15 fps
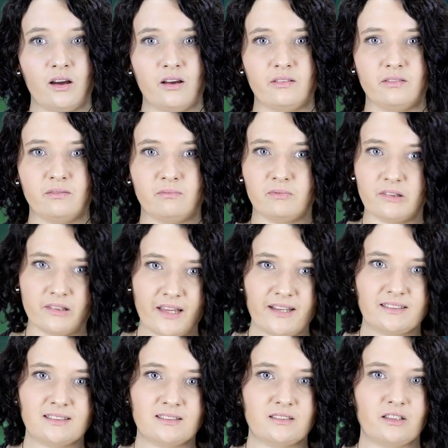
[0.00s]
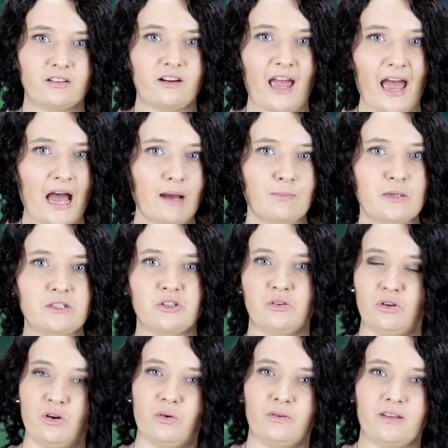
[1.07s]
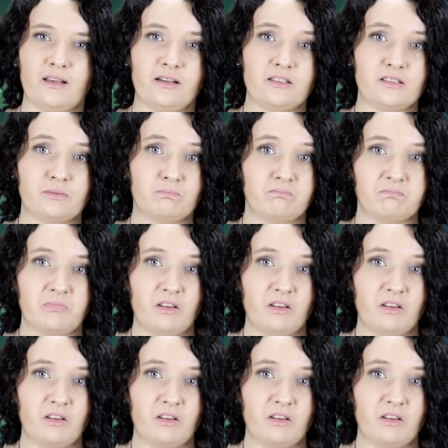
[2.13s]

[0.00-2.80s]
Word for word: Unless they're happy to know that